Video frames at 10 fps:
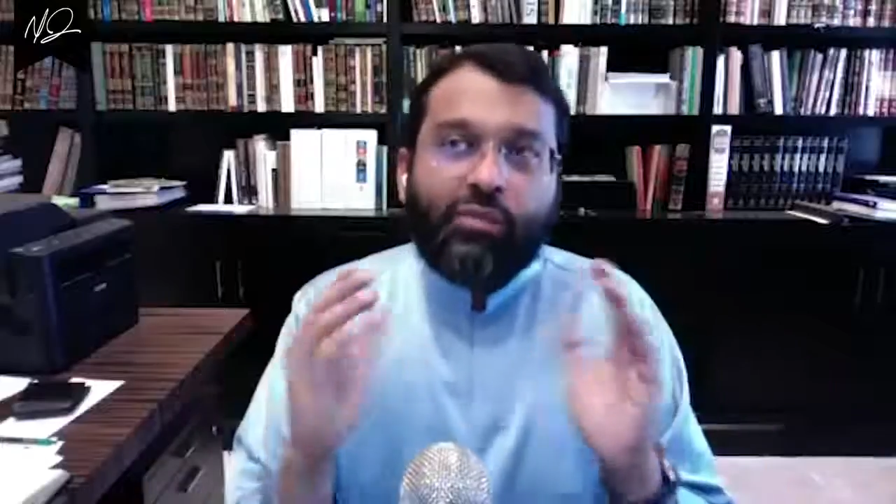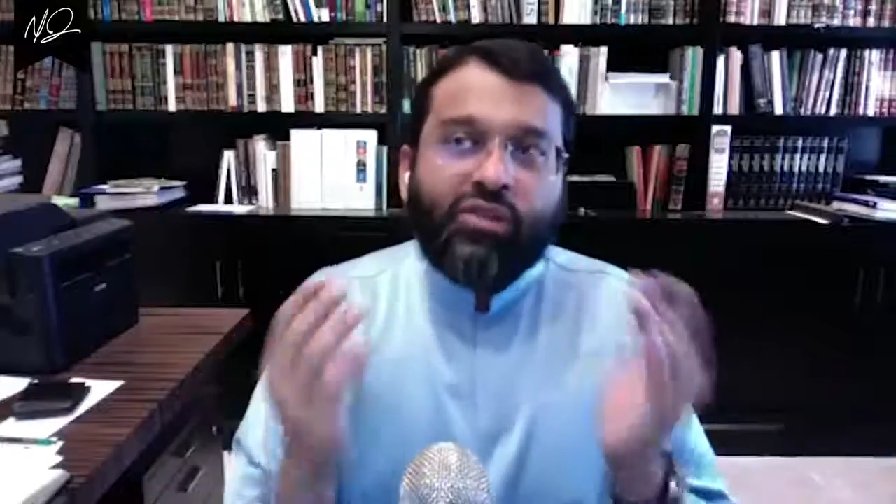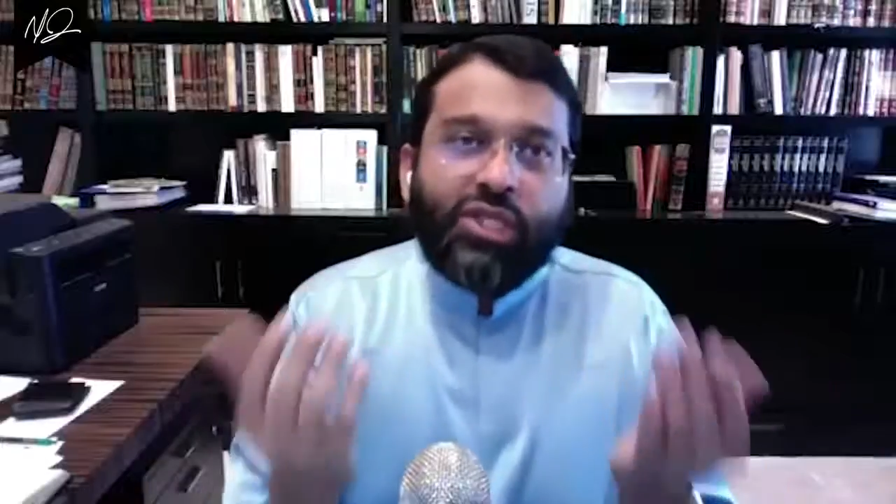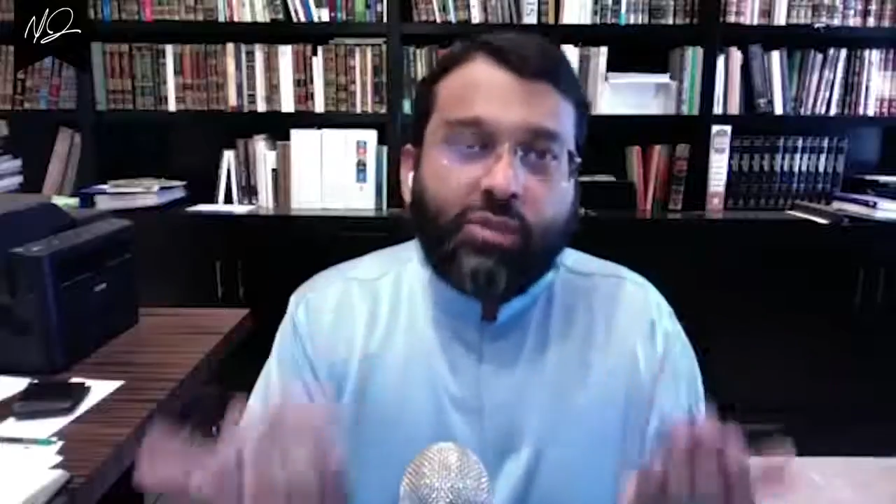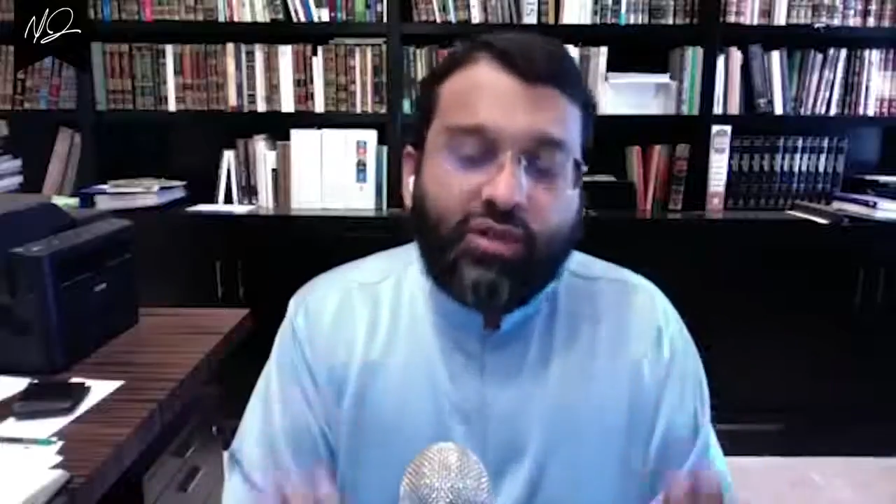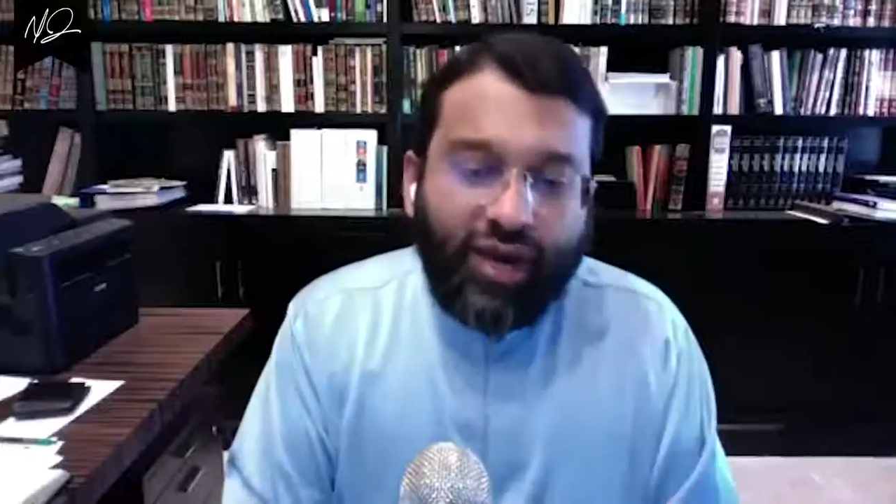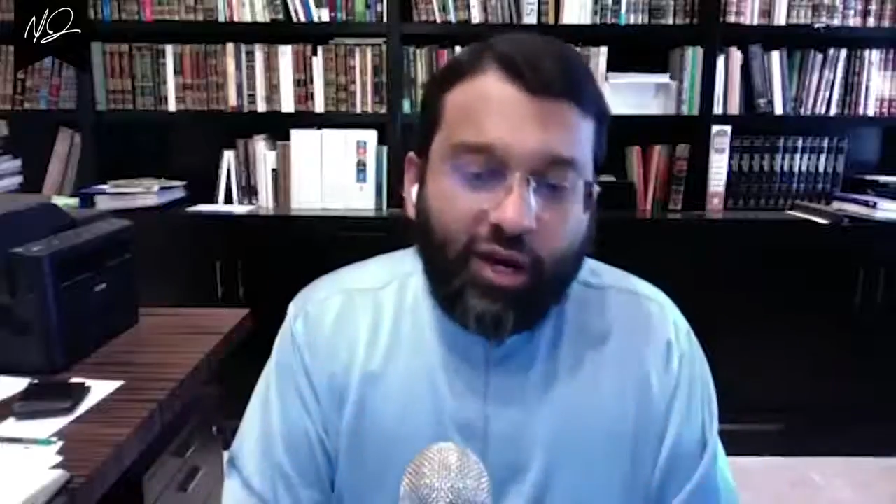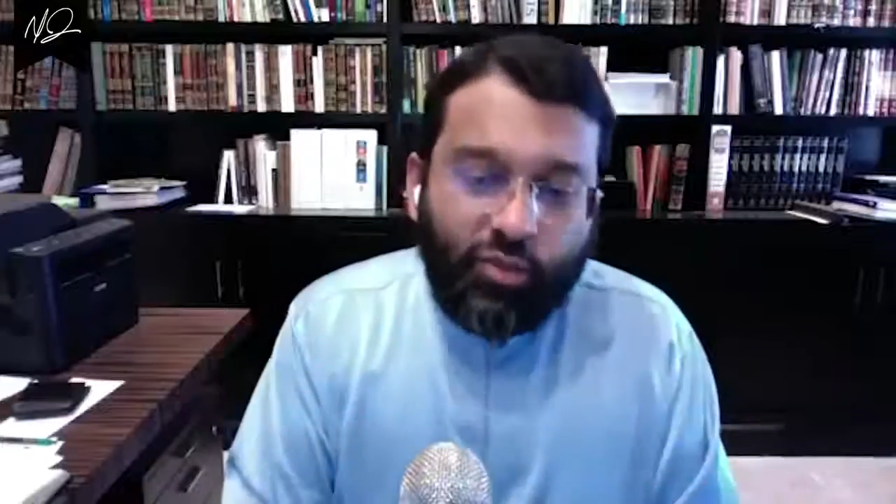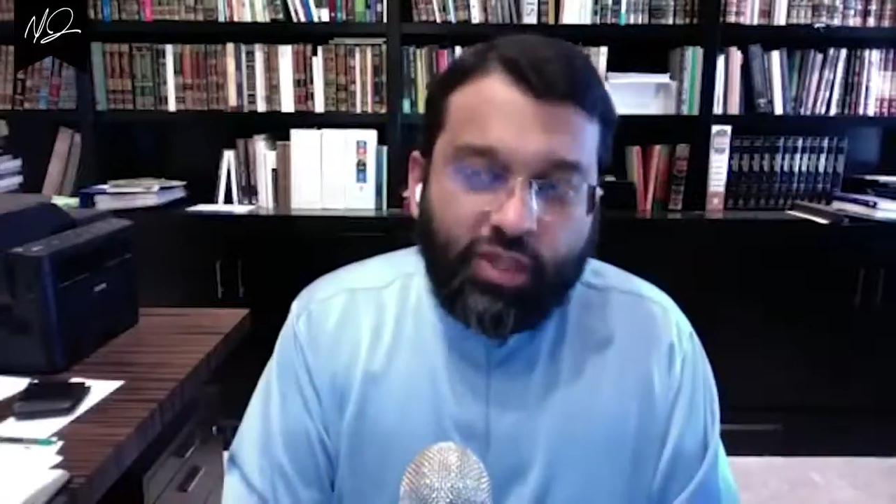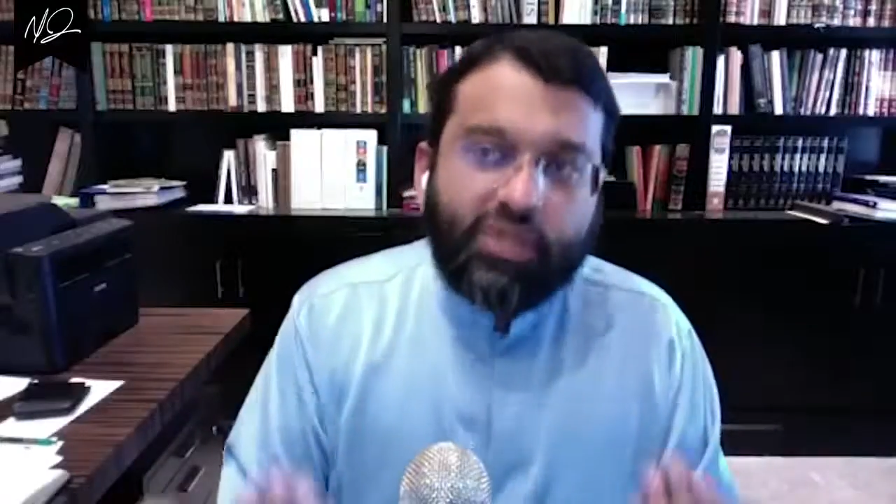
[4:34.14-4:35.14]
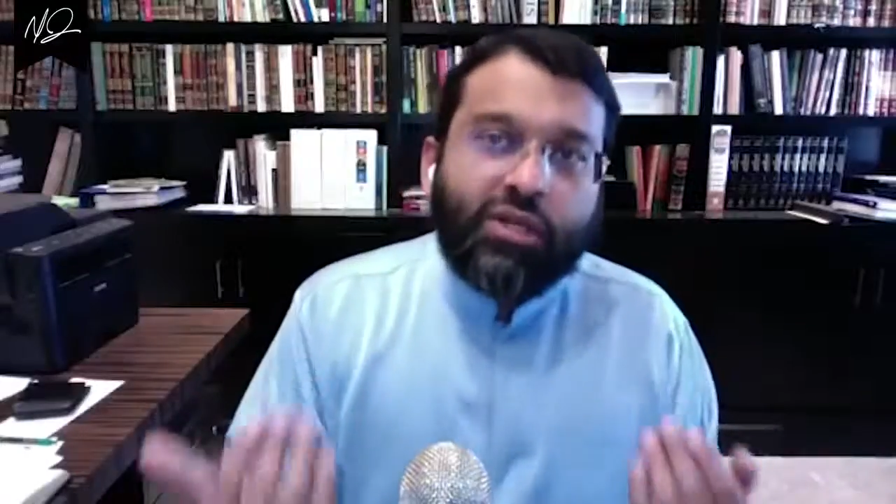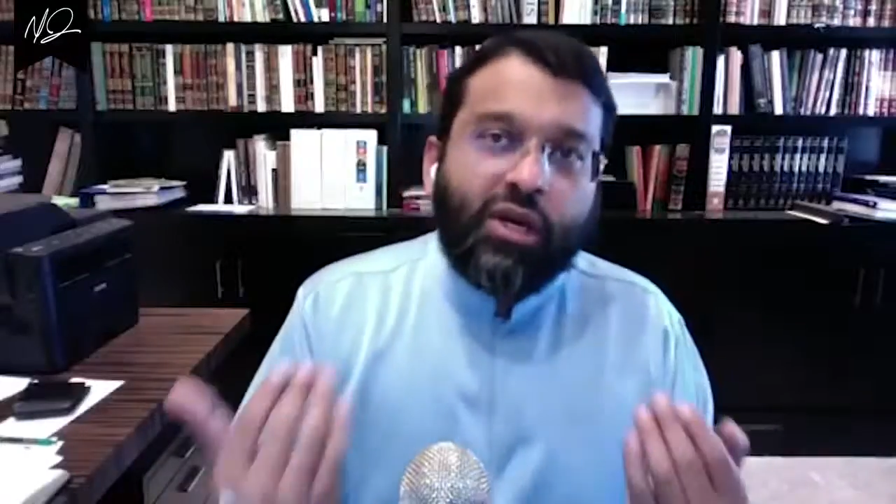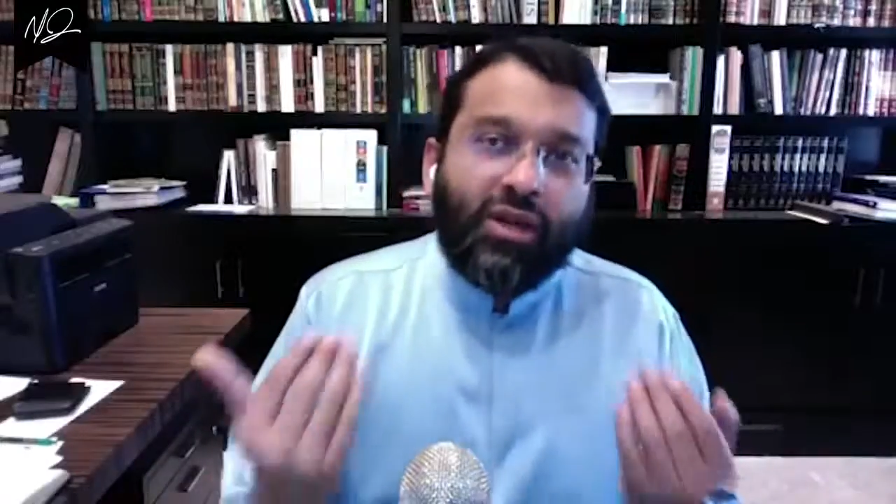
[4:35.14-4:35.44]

In a Muslim environment,